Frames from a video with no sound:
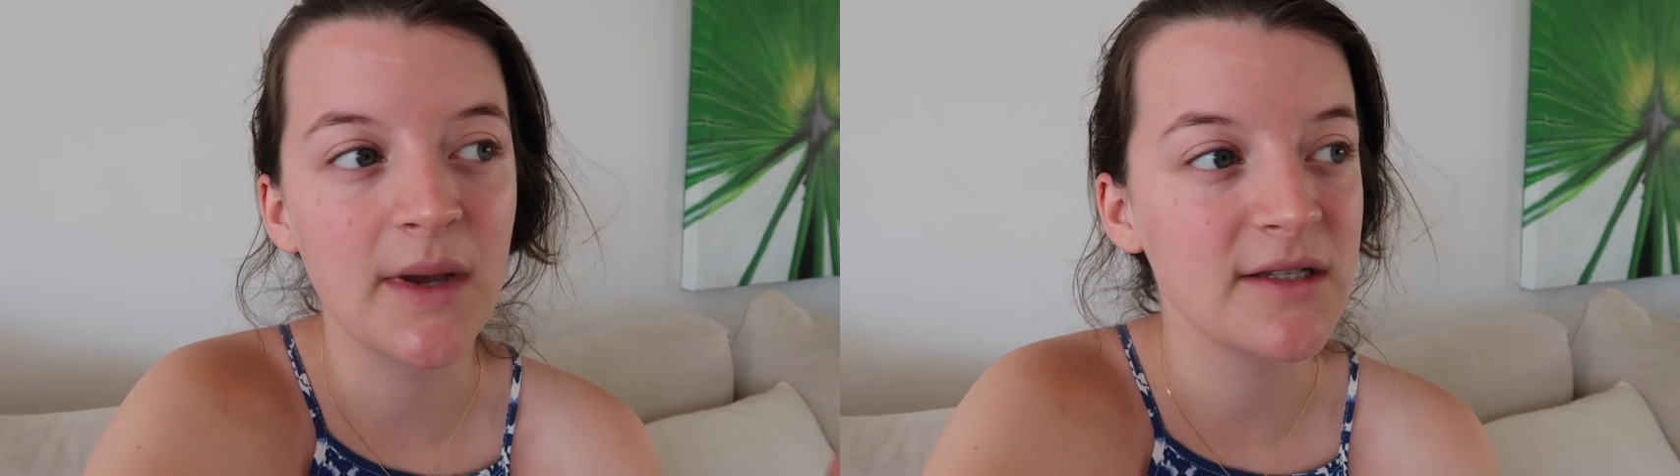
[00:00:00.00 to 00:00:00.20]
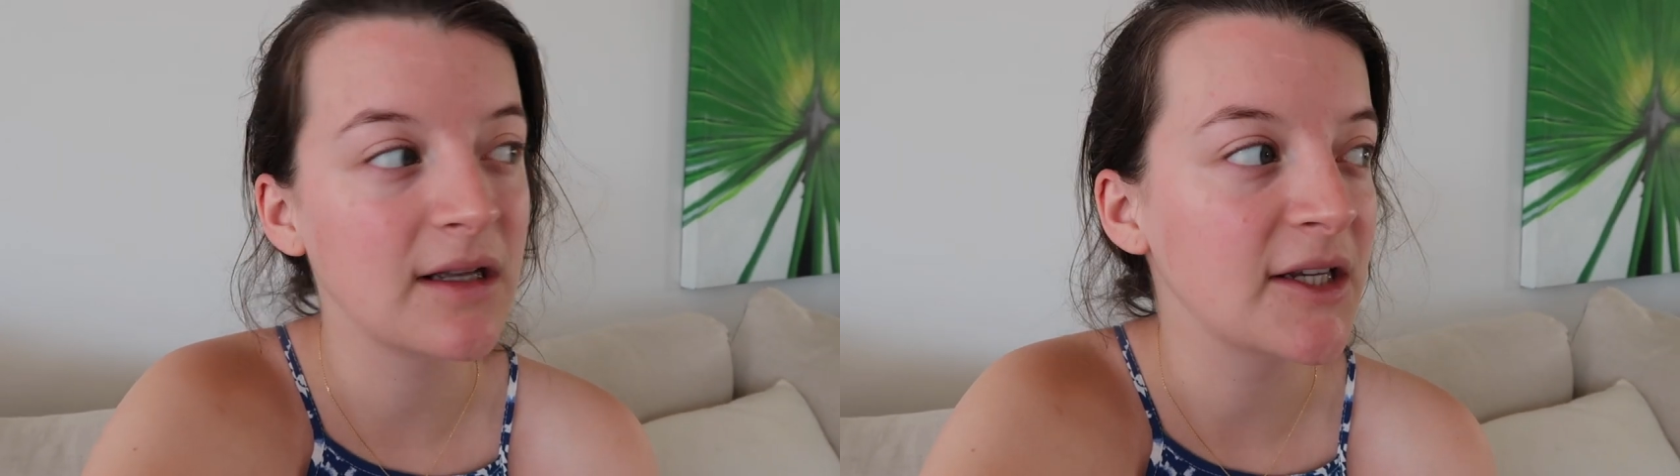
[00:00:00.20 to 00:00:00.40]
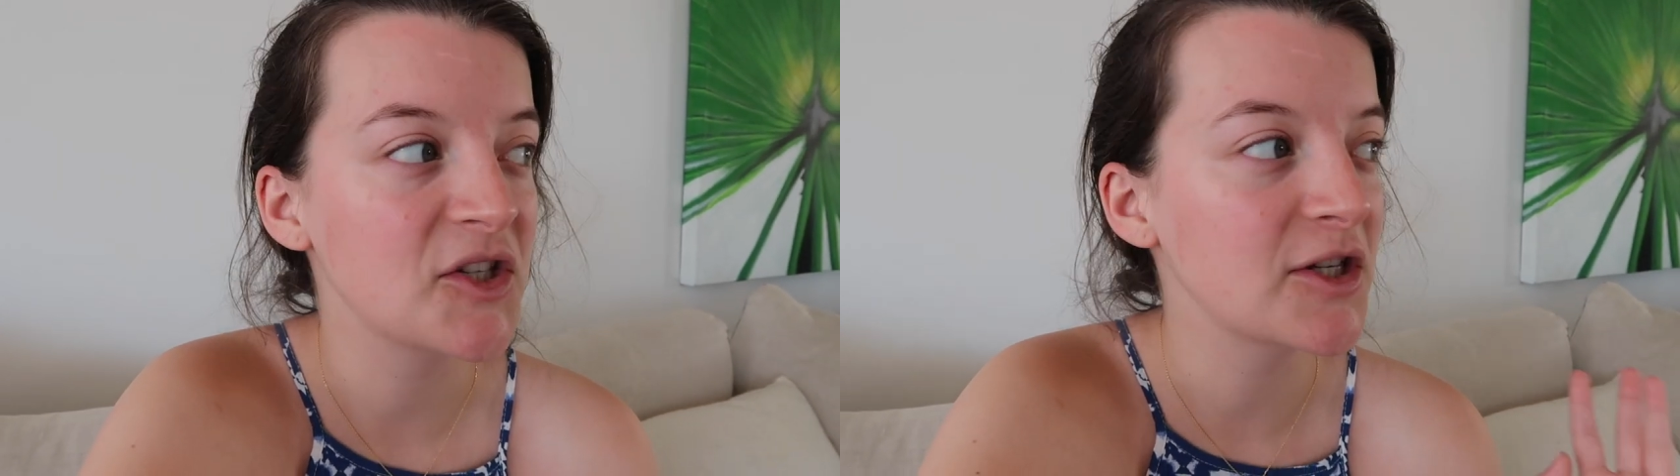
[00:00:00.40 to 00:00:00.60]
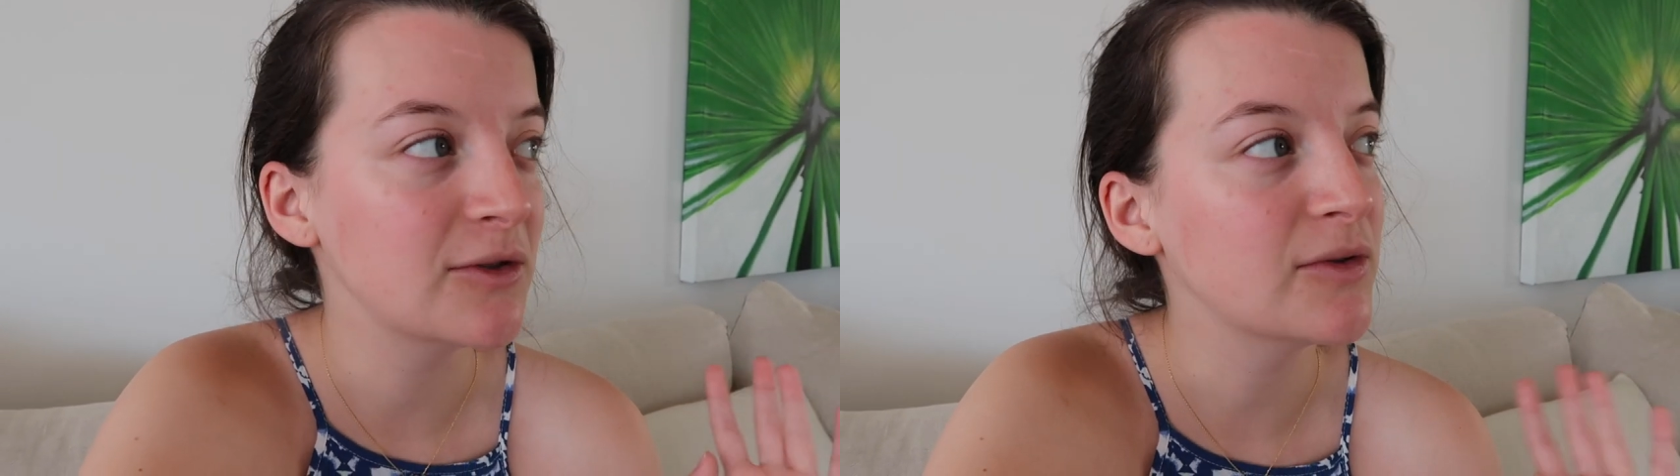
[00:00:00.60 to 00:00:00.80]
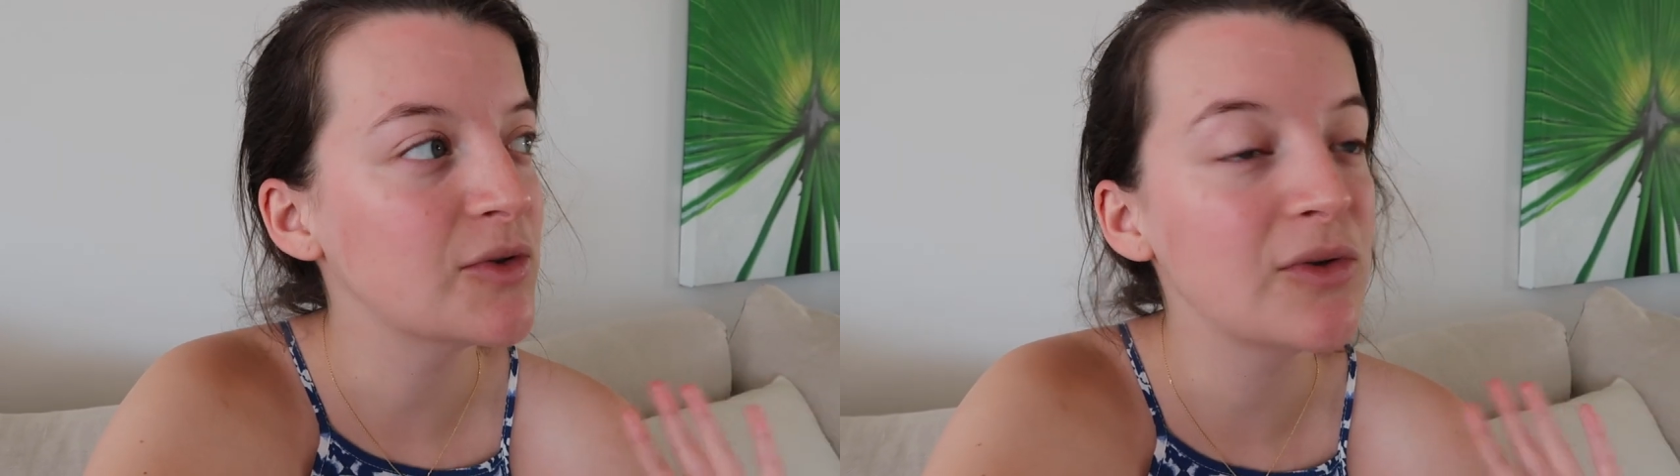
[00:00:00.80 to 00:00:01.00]
basically
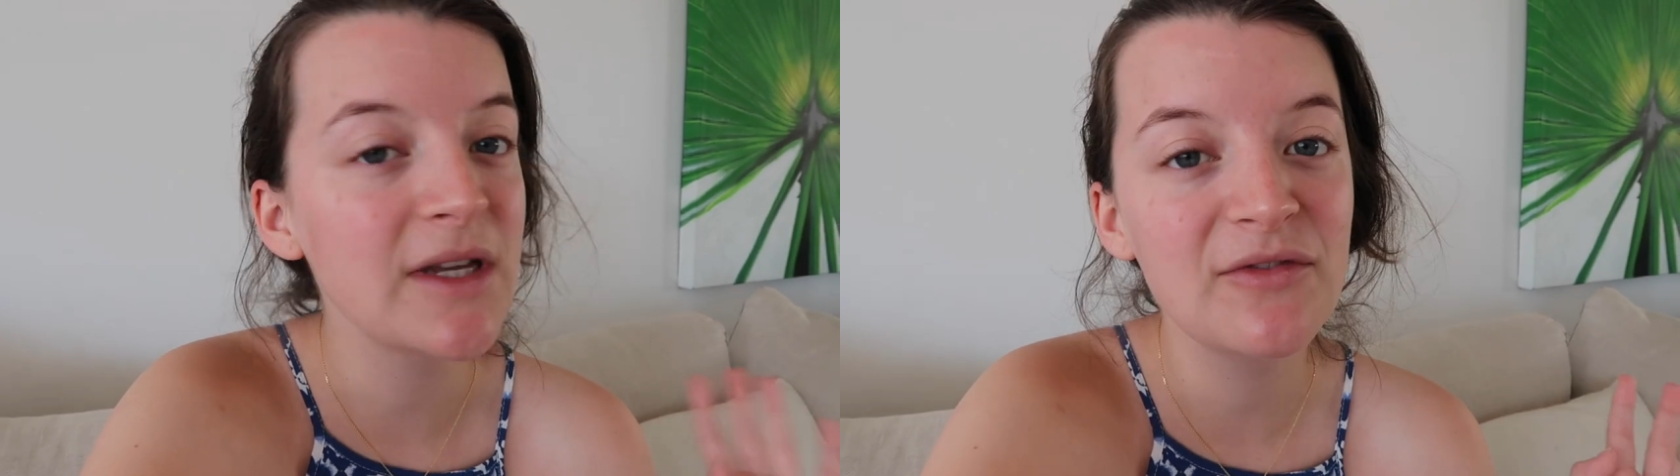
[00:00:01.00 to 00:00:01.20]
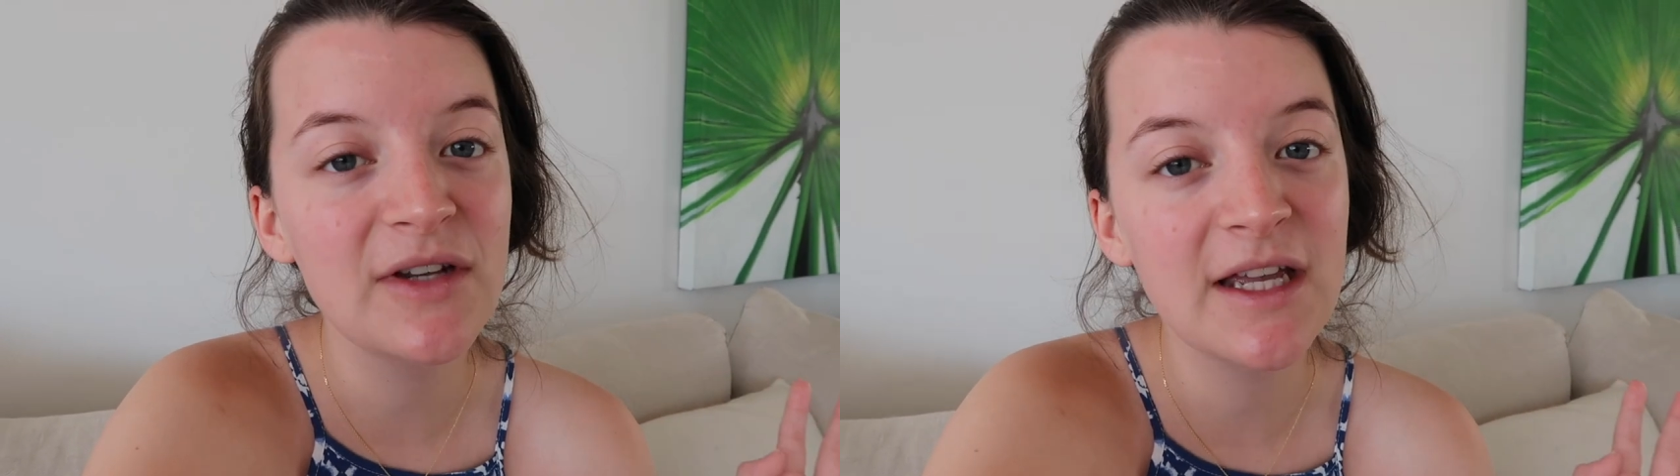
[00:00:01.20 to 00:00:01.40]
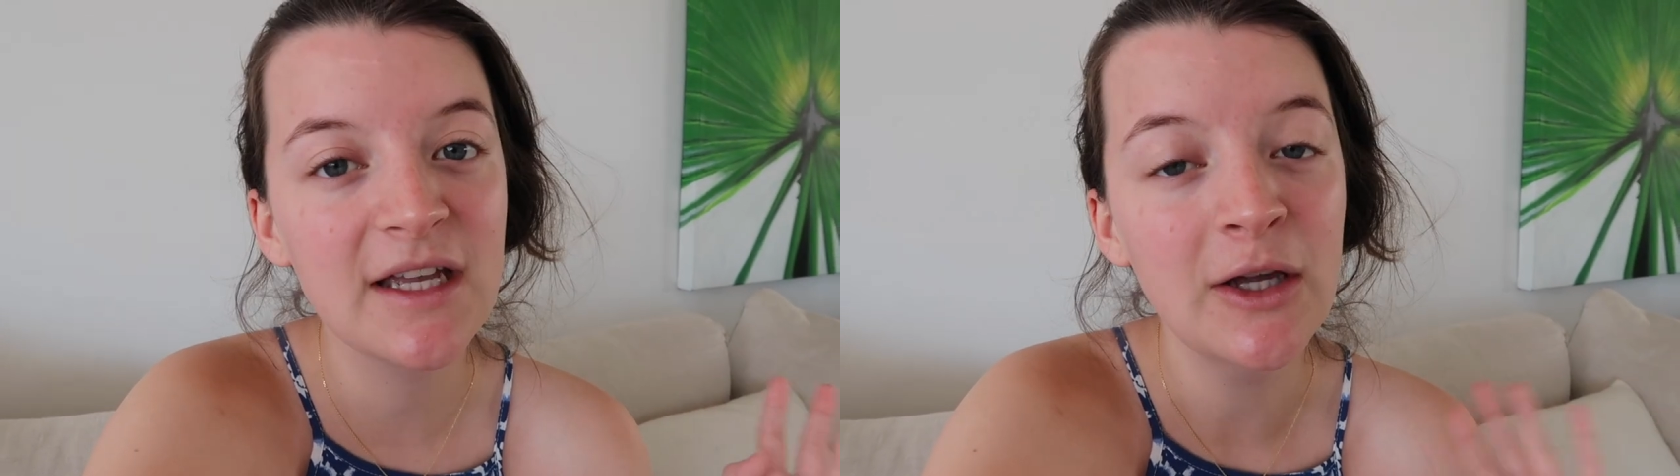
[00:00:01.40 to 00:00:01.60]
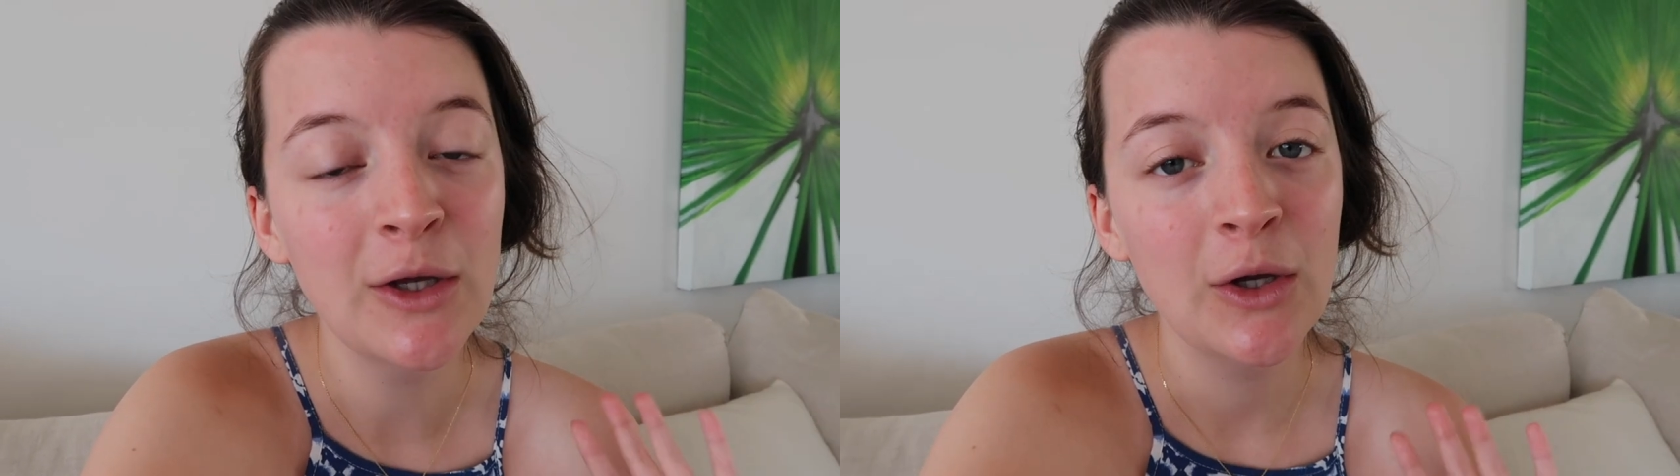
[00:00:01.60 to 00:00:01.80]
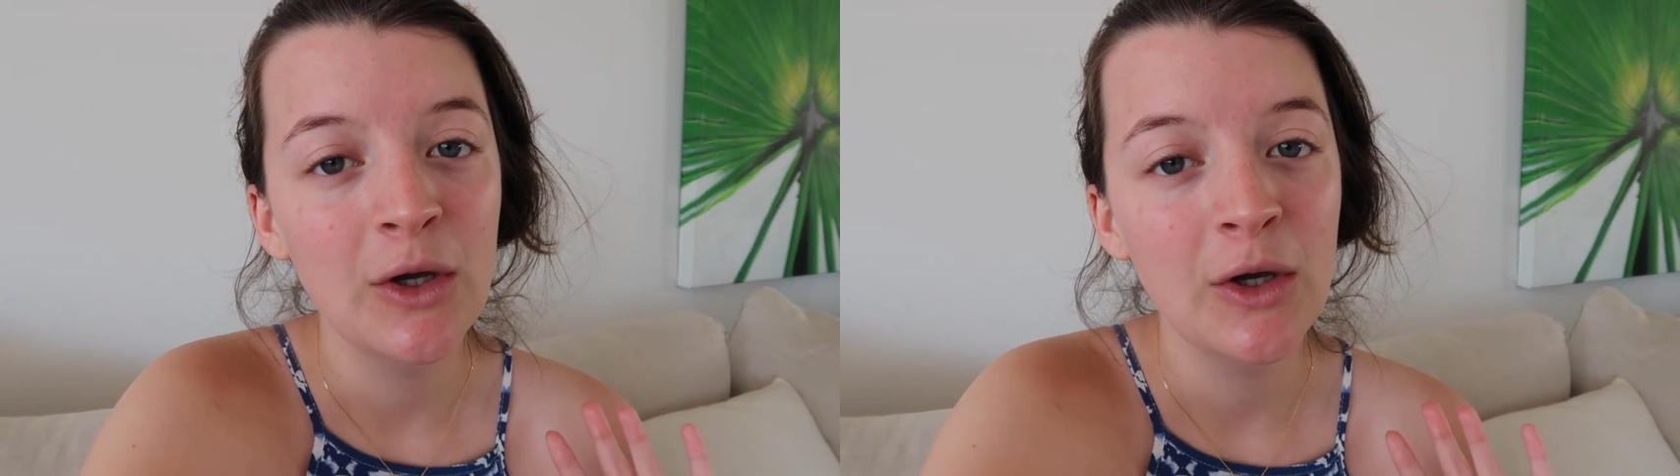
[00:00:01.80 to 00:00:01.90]
chilled all evening.